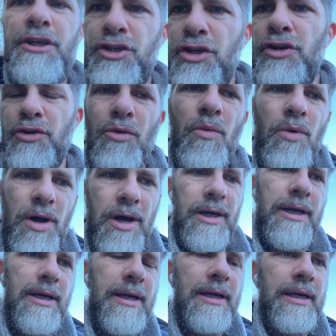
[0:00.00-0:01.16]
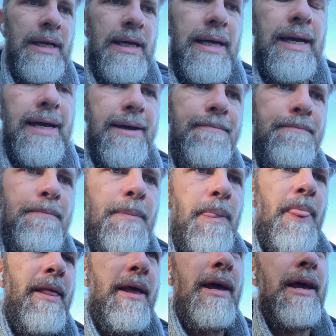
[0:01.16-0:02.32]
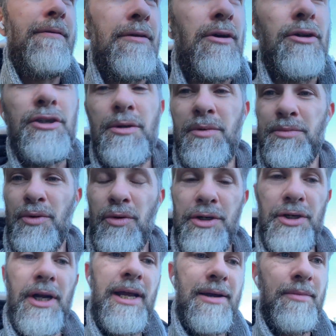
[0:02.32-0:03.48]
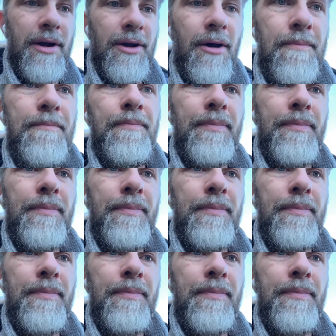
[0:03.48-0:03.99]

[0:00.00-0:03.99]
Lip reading: should all work. If you've got too much mortgage on it, might not.